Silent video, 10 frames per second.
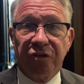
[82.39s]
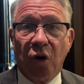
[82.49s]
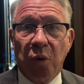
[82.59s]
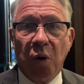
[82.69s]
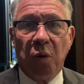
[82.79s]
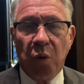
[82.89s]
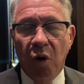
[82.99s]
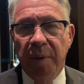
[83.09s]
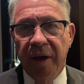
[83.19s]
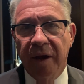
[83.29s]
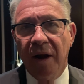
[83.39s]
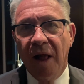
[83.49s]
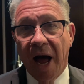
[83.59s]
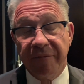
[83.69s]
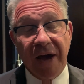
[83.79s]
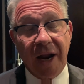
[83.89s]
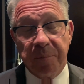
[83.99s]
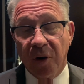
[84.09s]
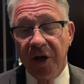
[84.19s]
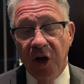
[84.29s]
So we'll be. I've got a
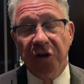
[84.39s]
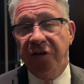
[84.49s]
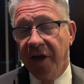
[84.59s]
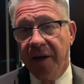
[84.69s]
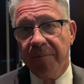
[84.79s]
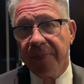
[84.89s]
pretty good team,